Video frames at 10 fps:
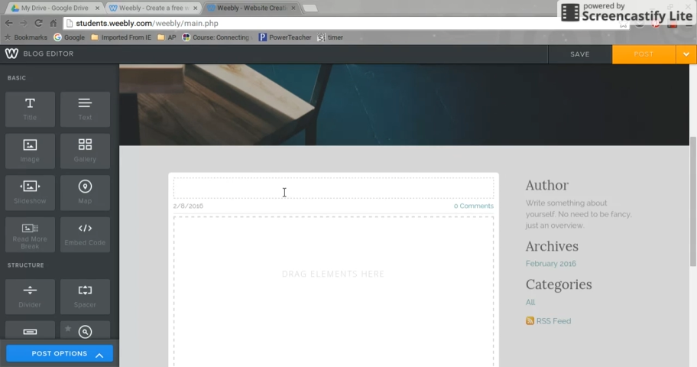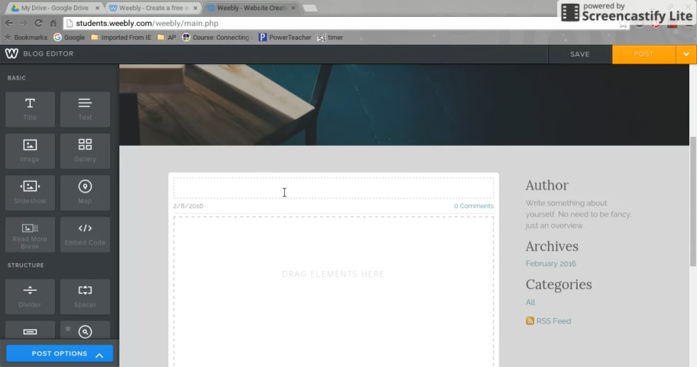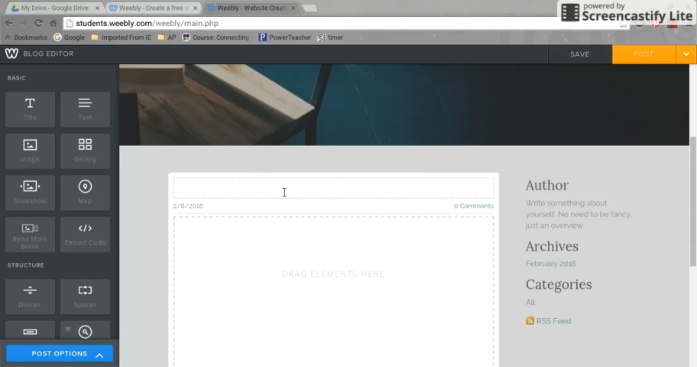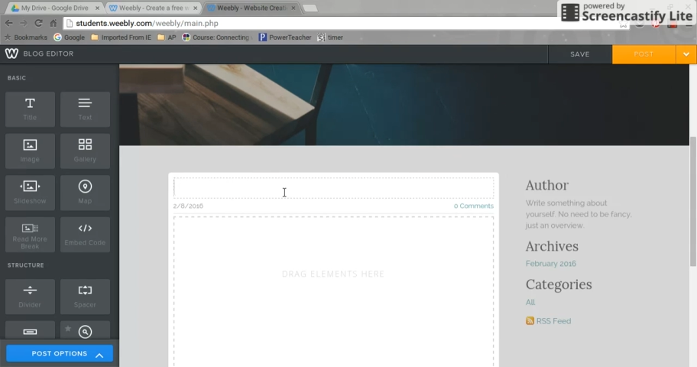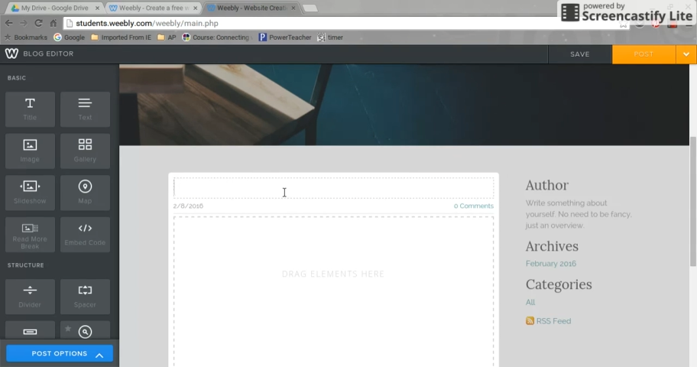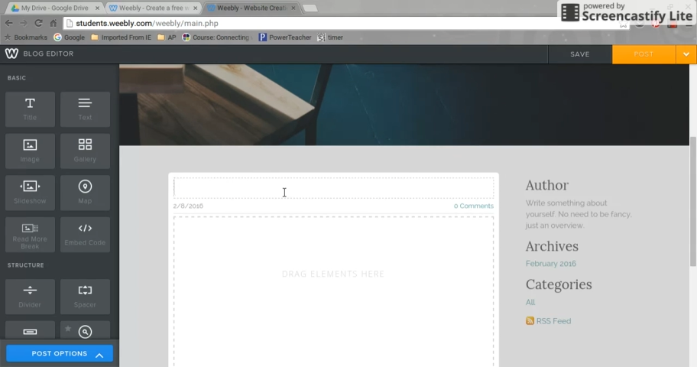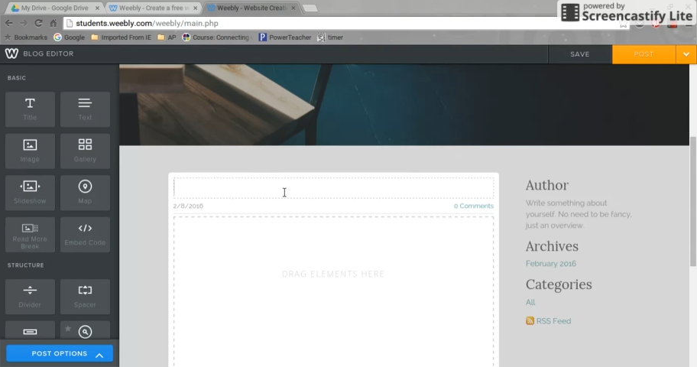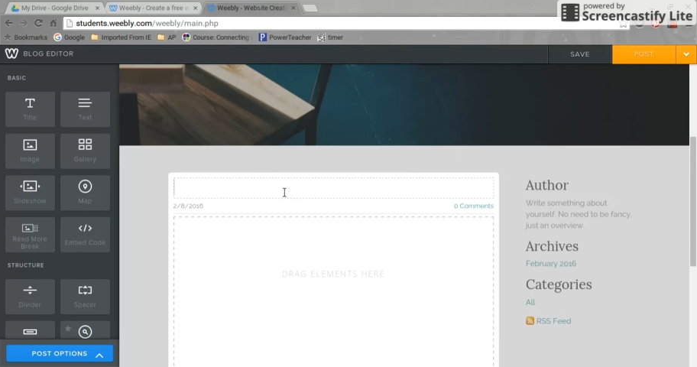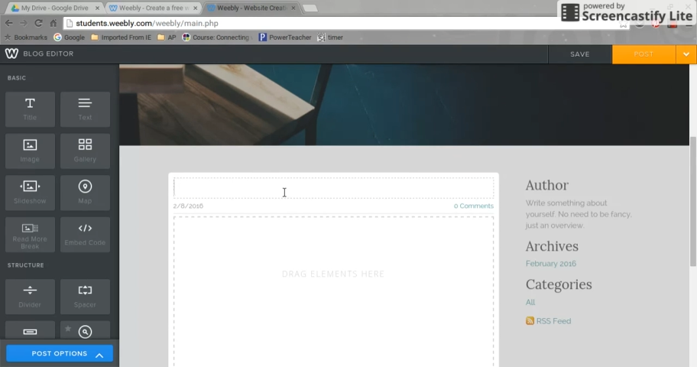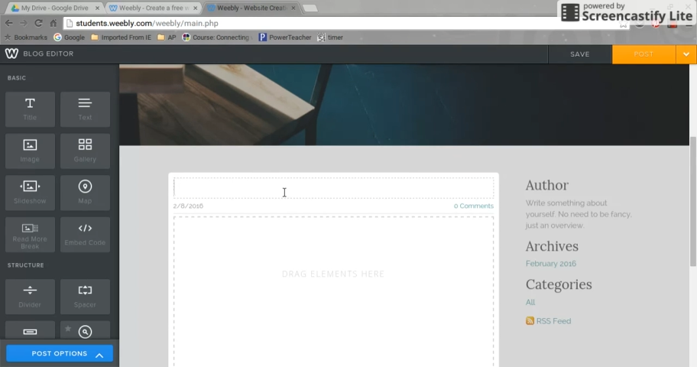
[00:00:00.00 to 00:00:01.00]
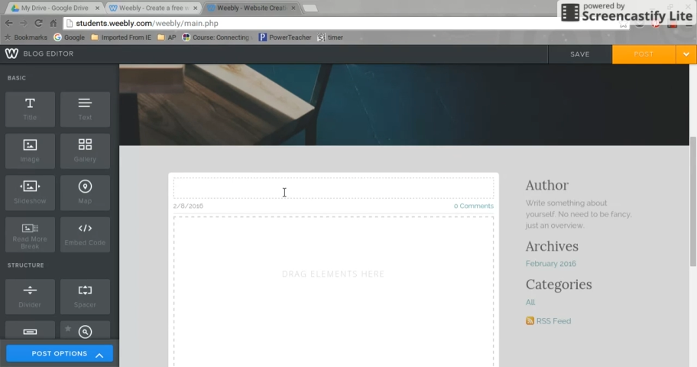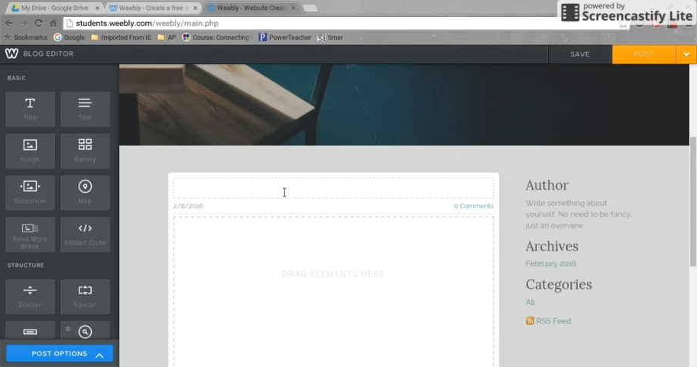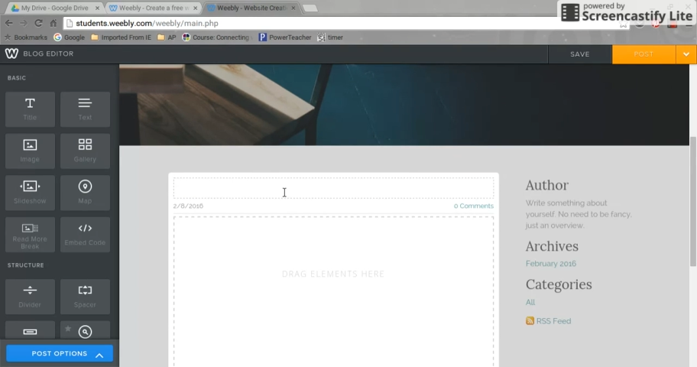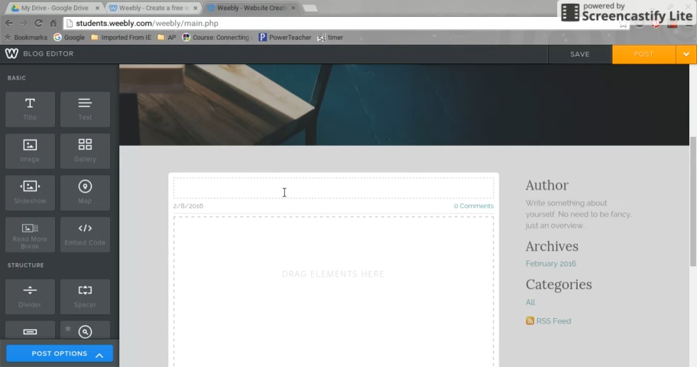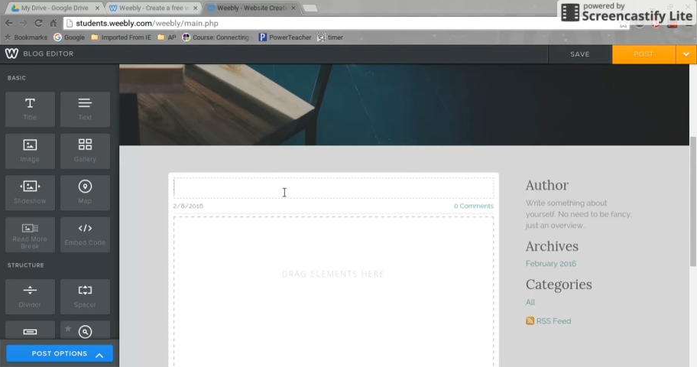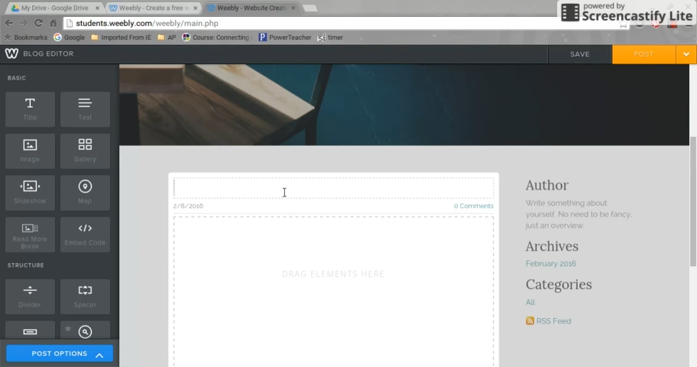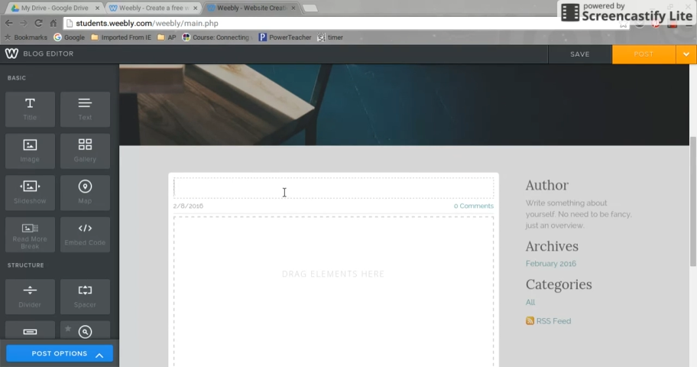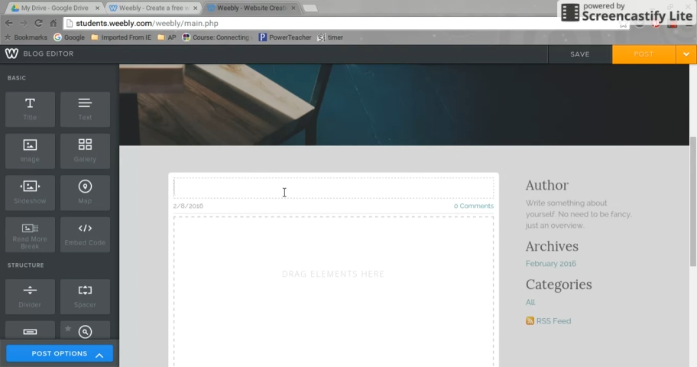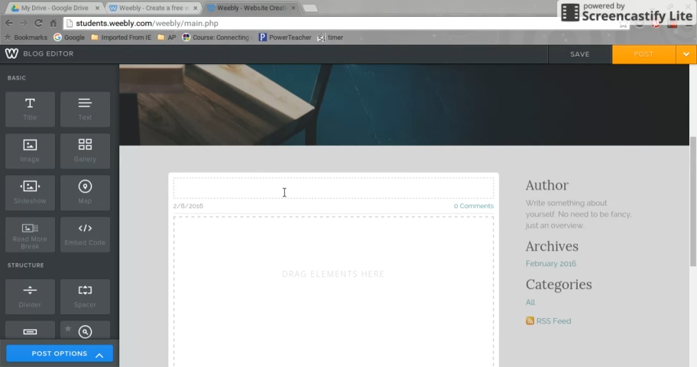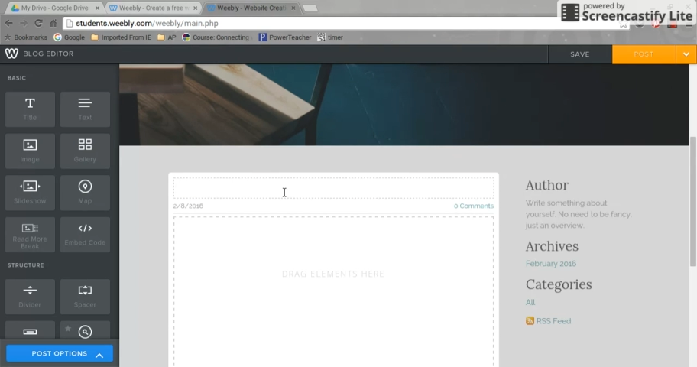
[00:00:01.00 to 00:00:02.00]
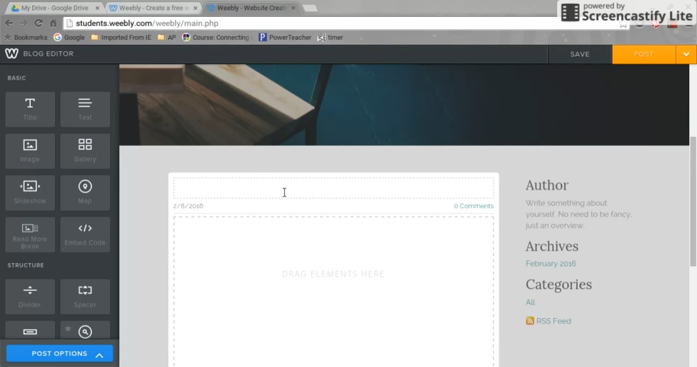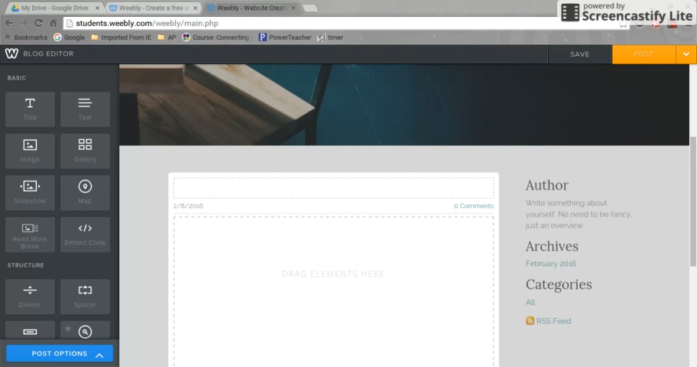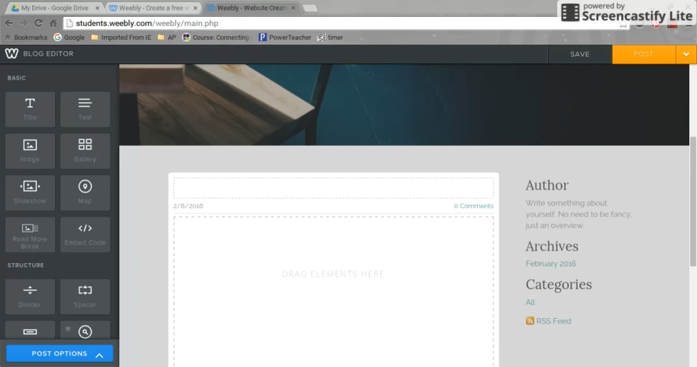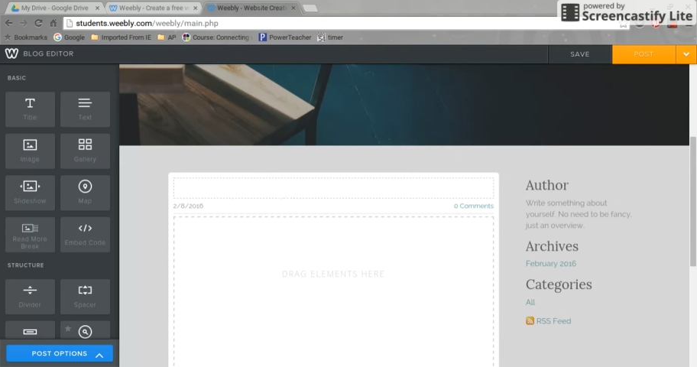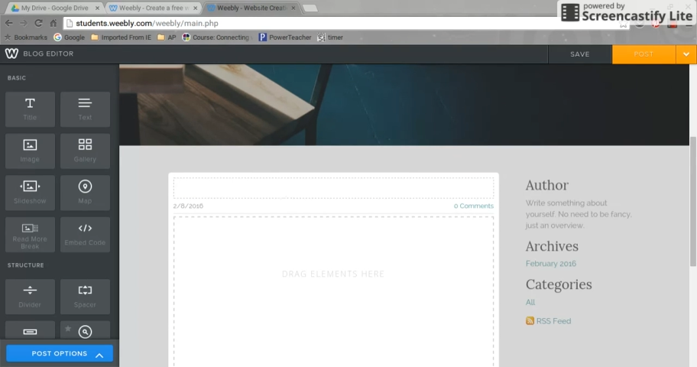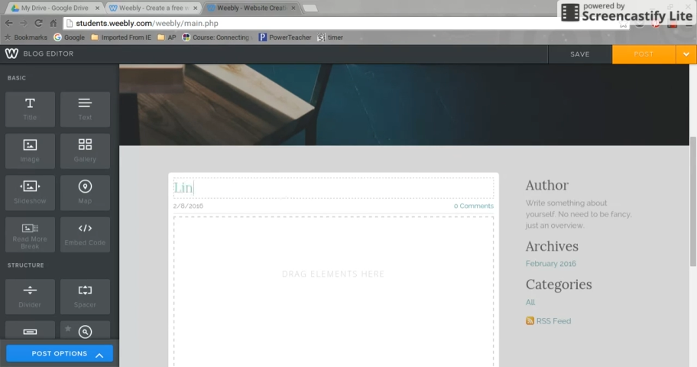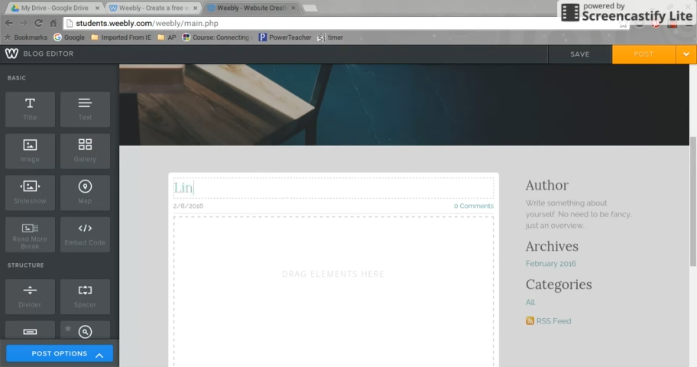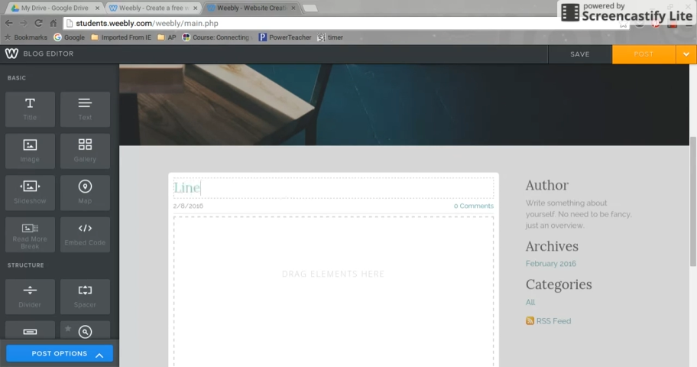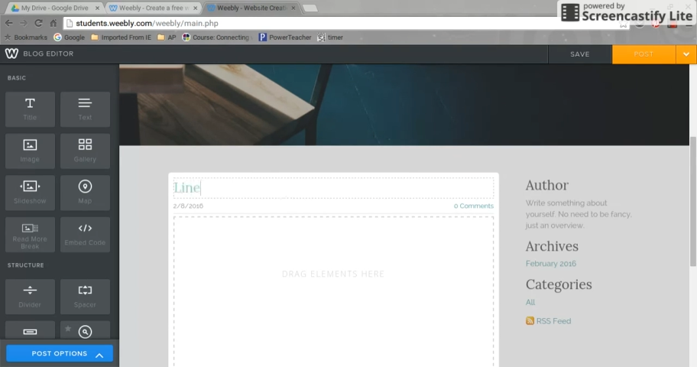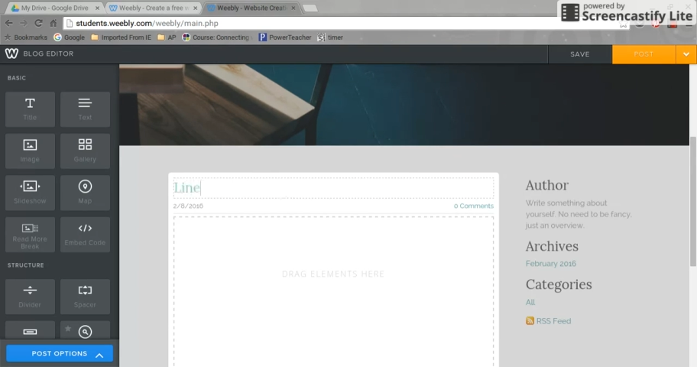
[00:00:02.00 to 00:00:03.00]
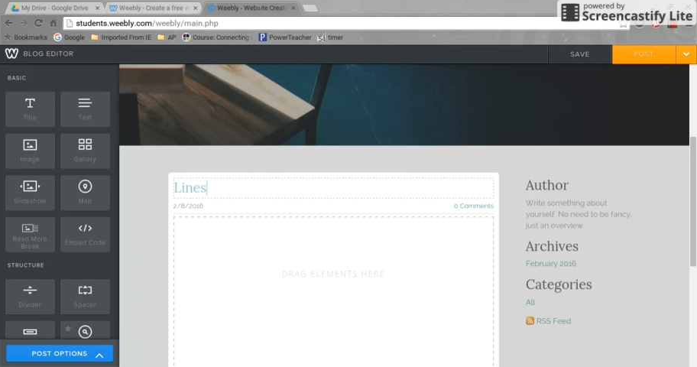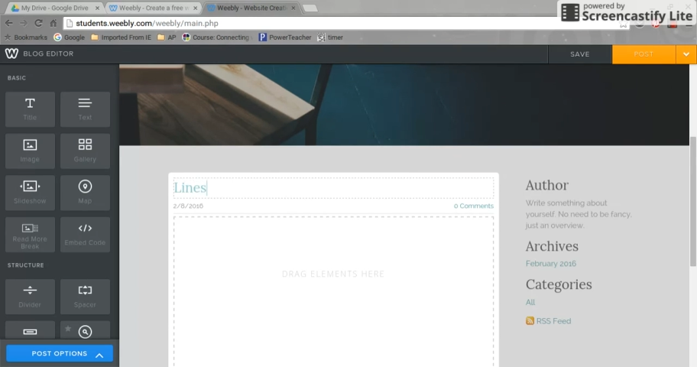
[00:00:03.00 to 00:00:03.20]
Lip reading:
No face is visible, so there are no lips to read.